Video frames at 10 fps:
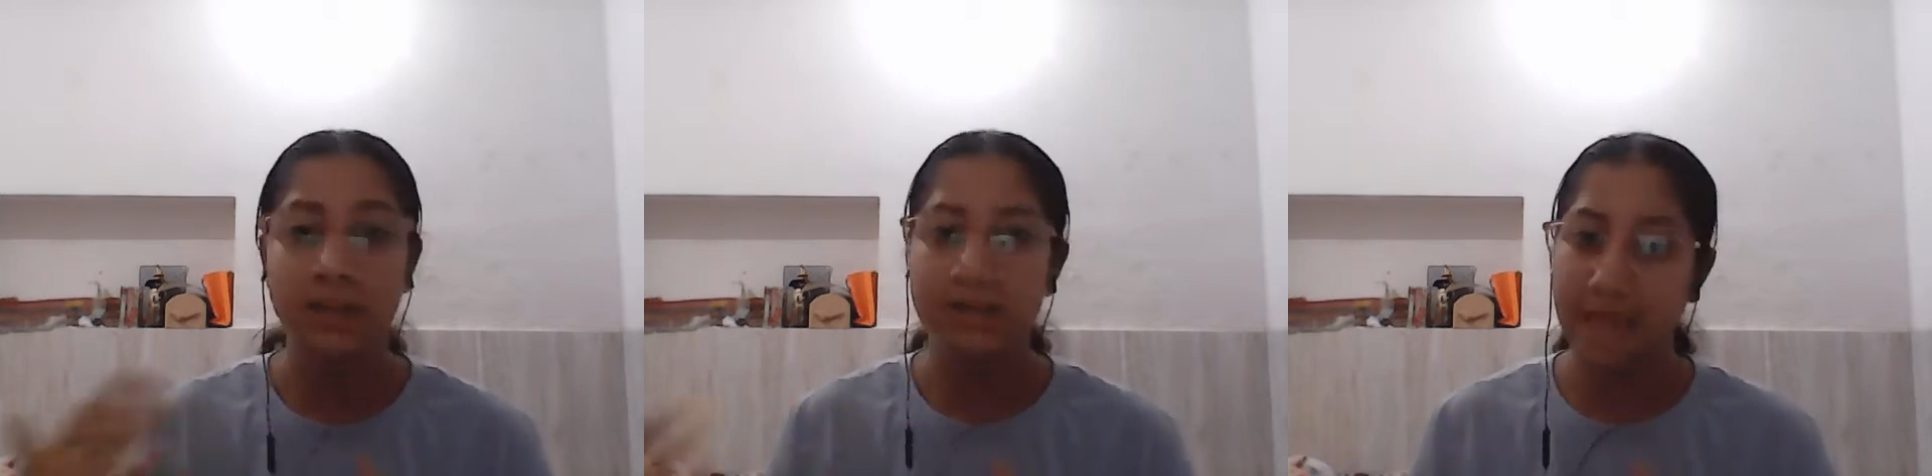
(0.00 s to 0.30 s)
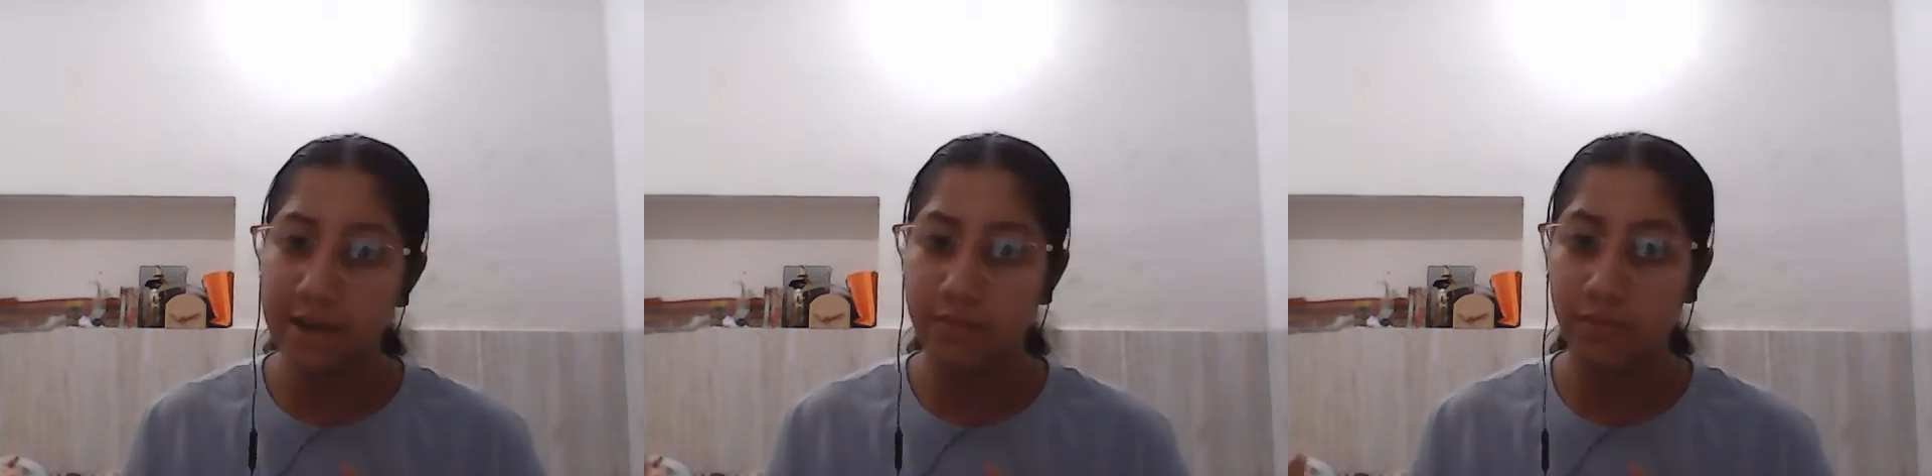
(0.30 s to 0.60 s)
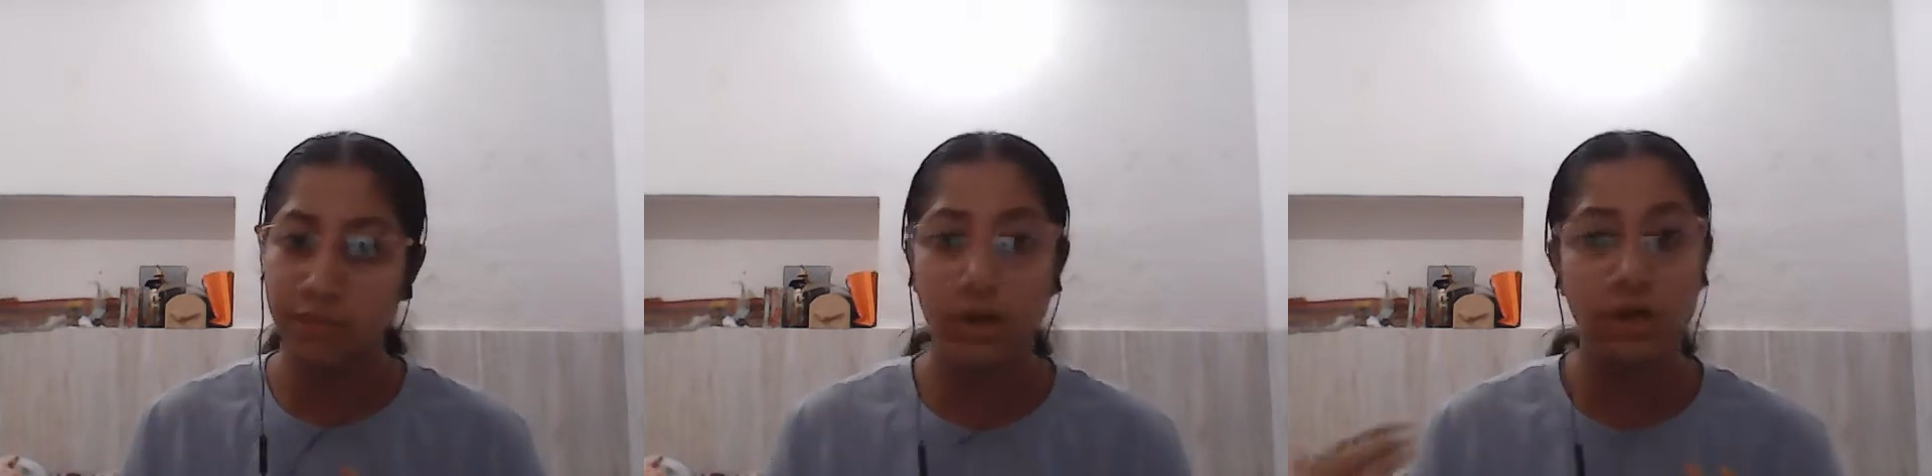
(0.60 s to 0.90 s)
Then
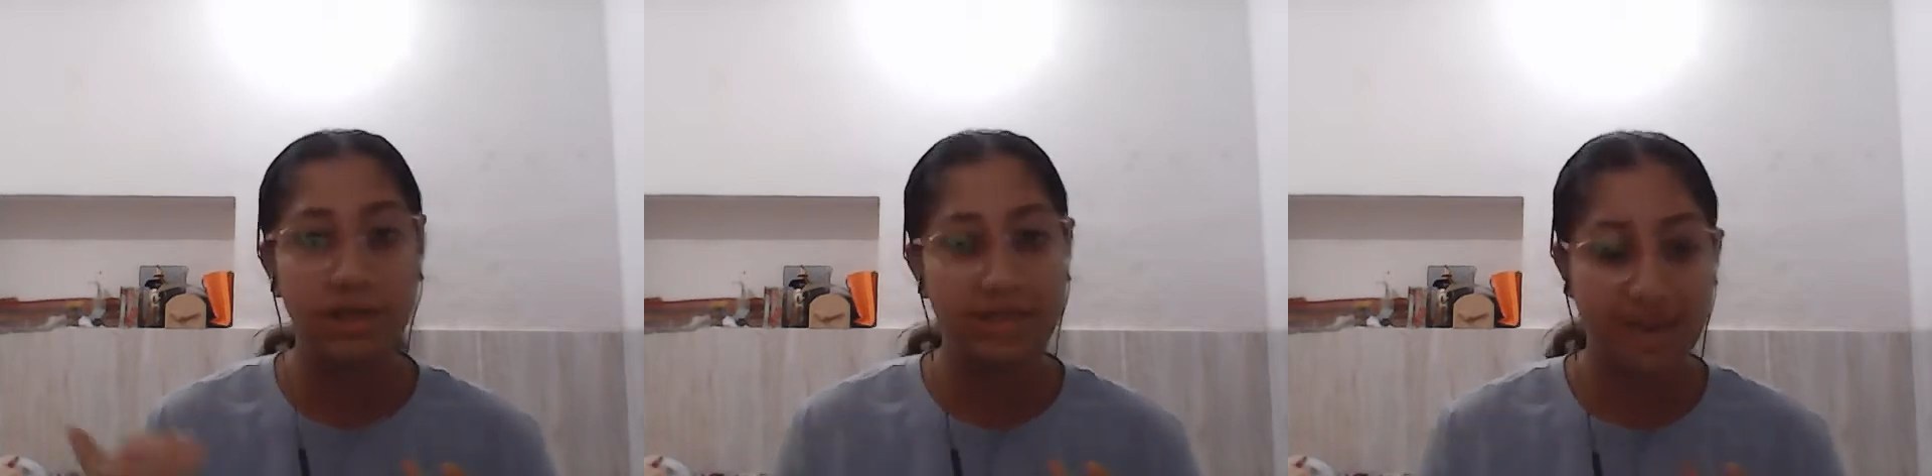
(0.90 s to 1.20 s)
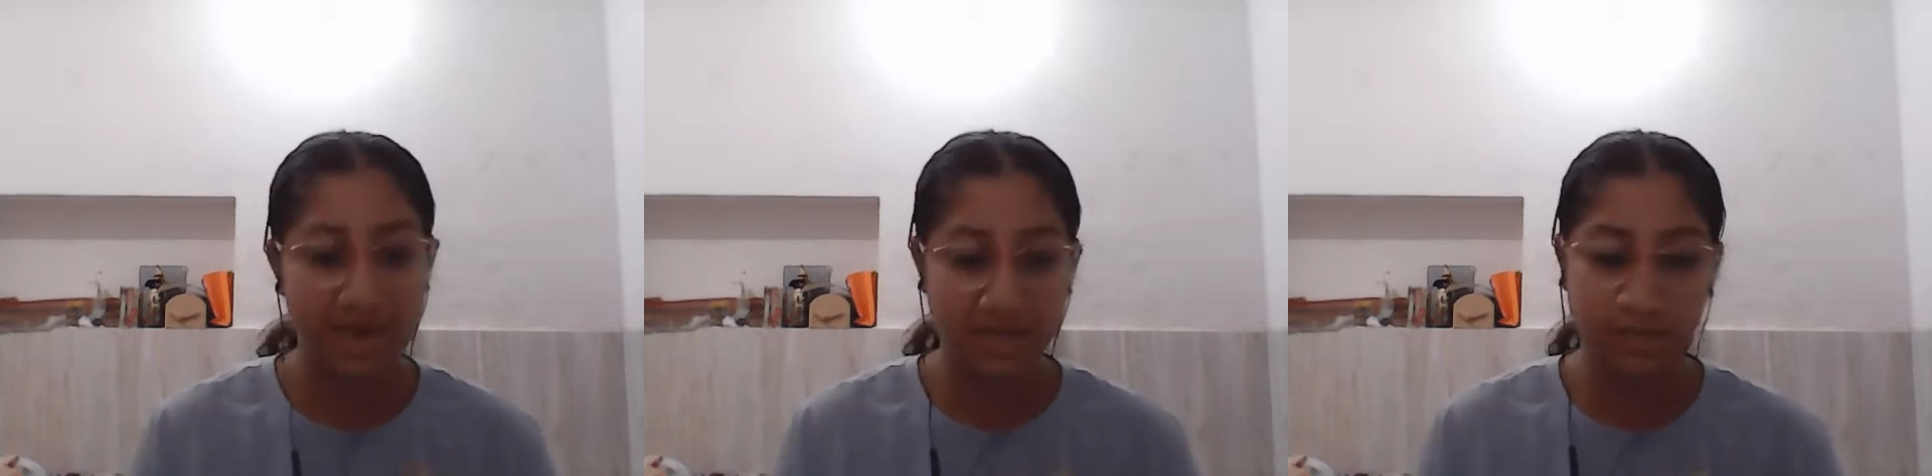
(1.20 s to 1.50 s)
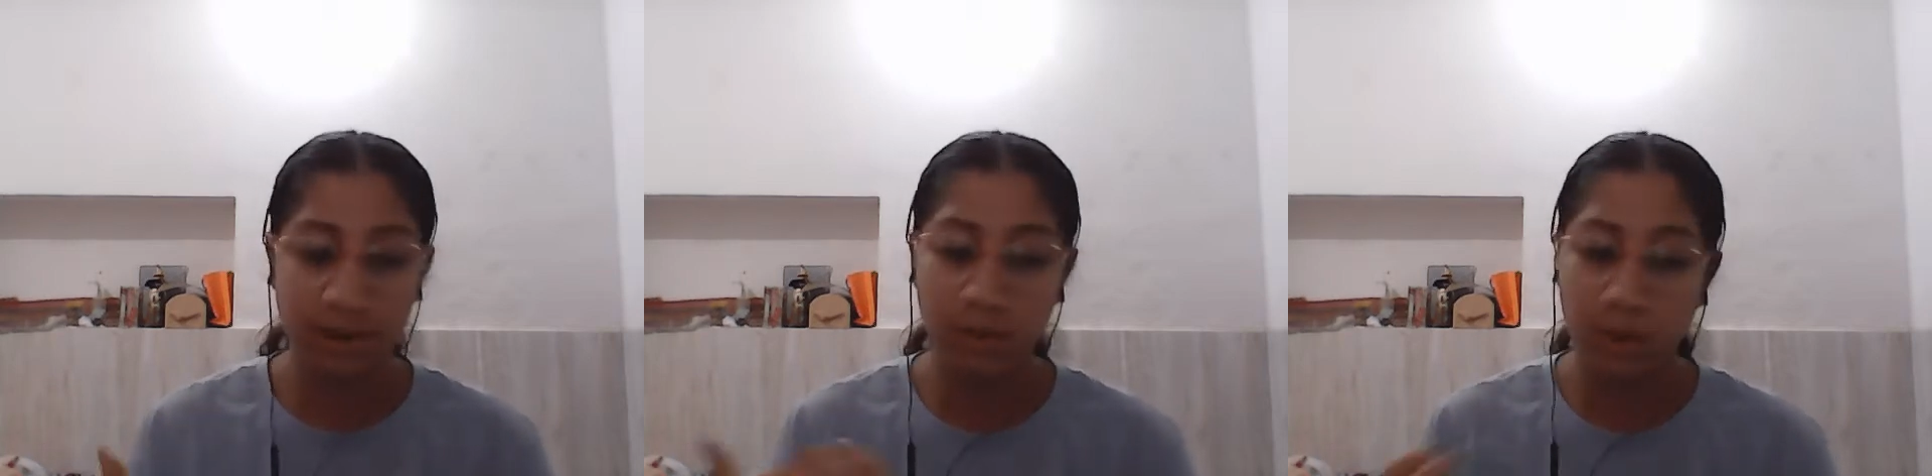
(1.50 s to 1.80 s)
moving on to the next
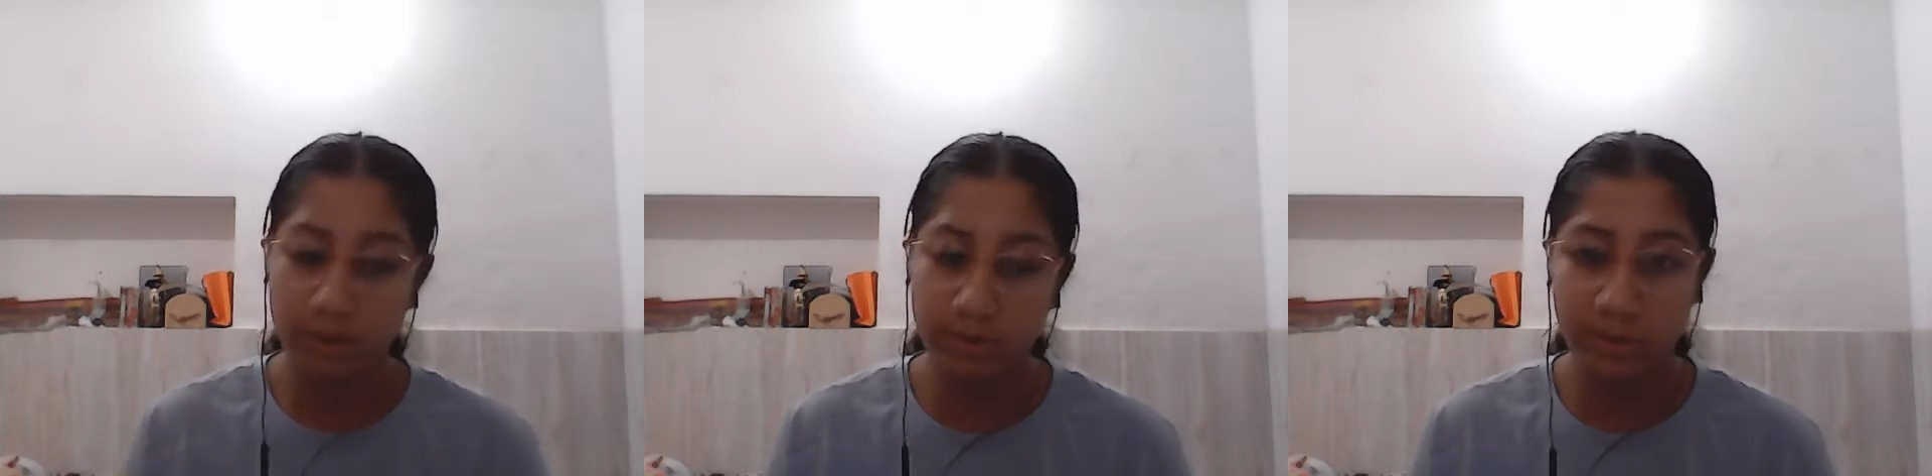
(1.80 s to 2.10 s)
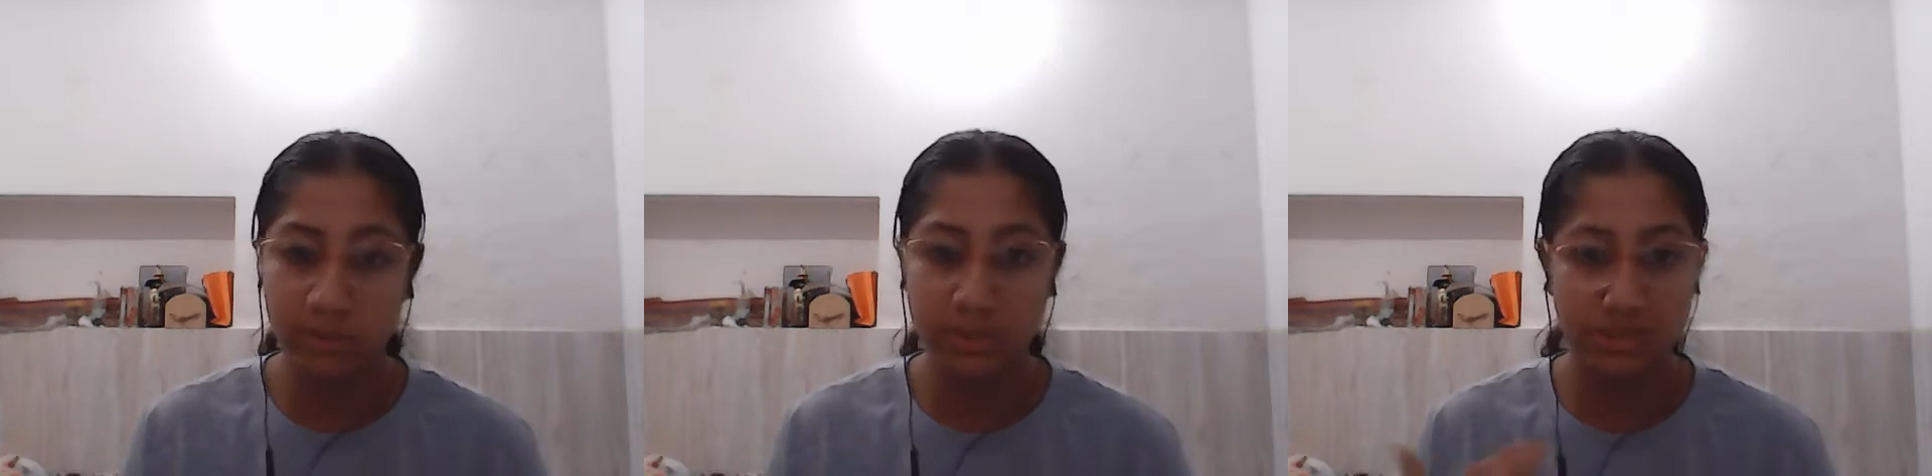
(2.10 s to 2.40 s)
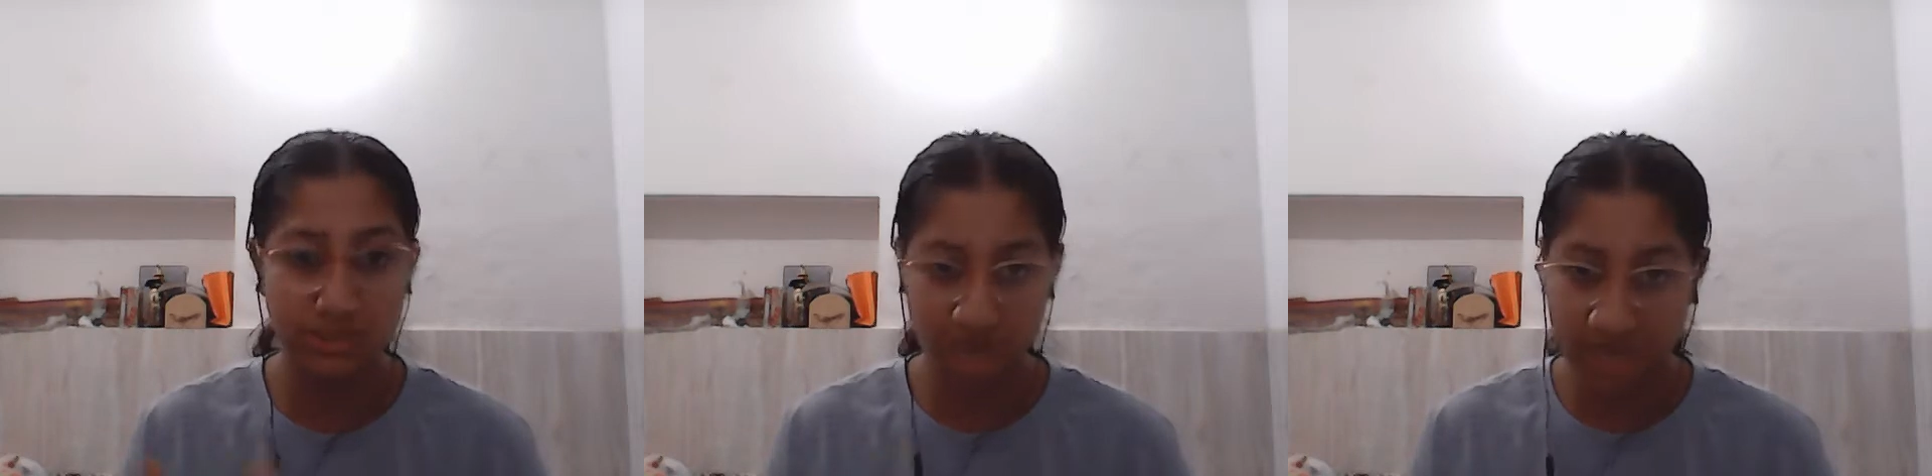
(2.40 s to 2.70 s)
part, what we do is
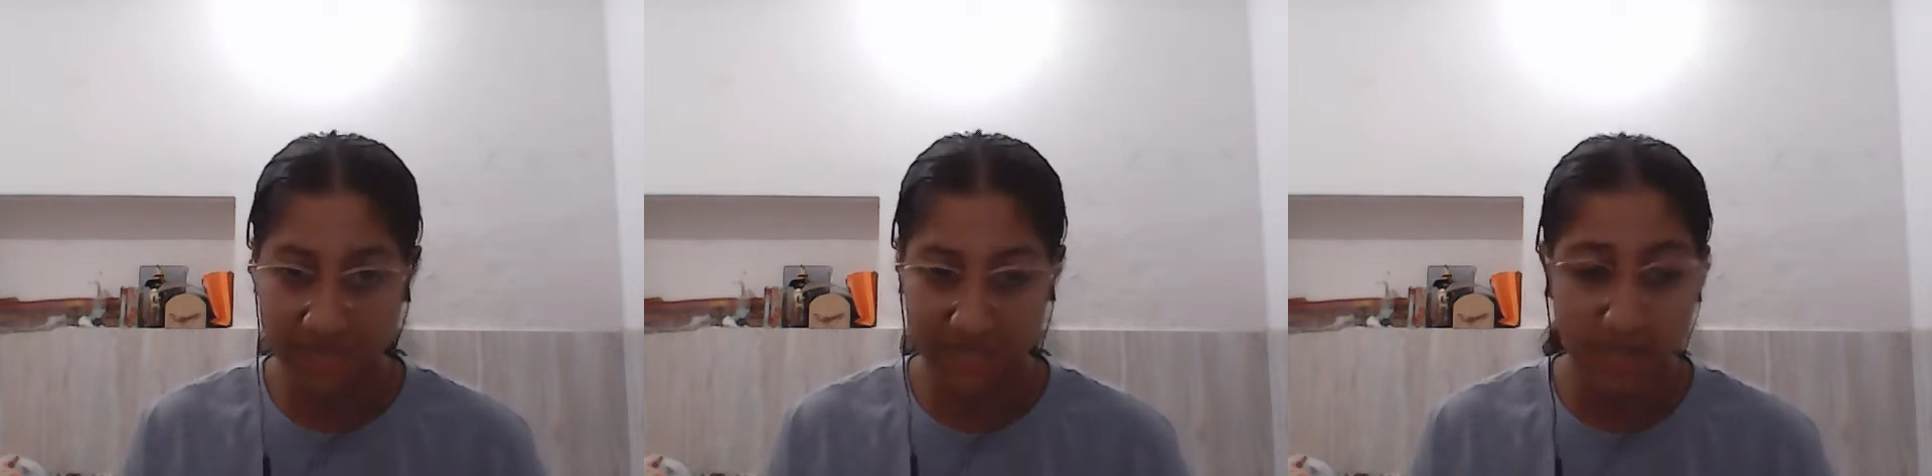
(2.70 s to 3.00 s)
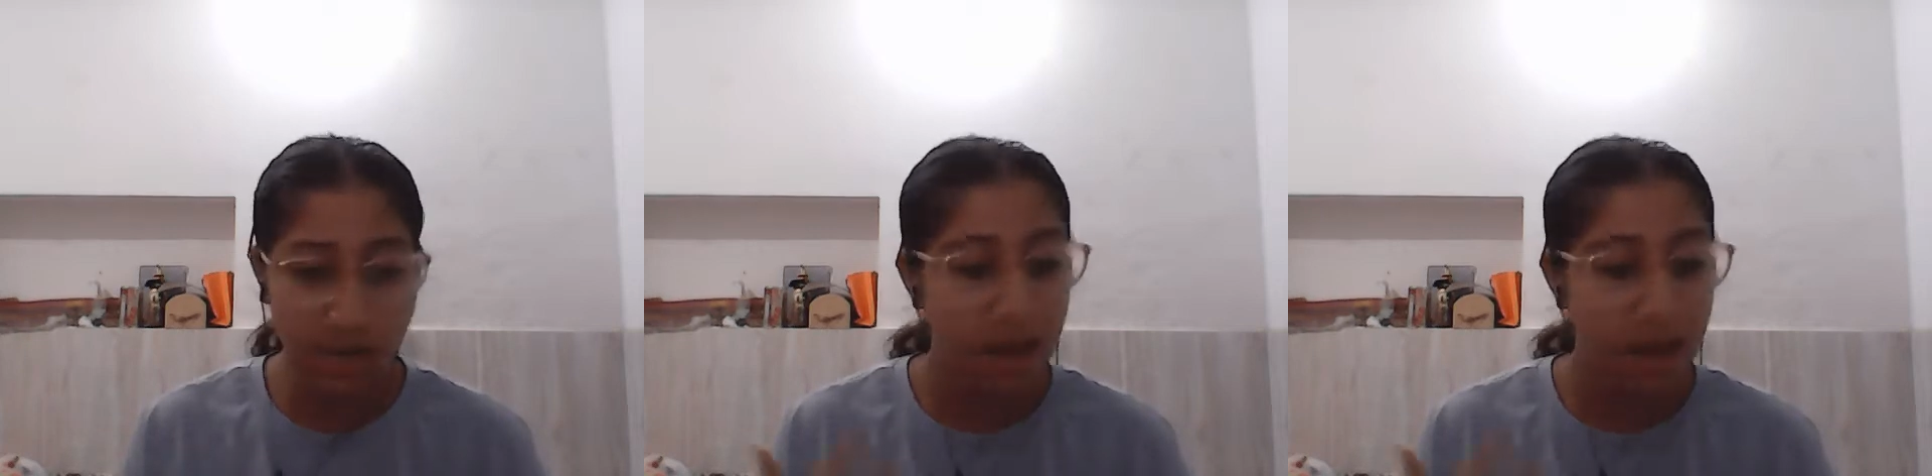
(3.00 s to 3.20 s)
the GSL.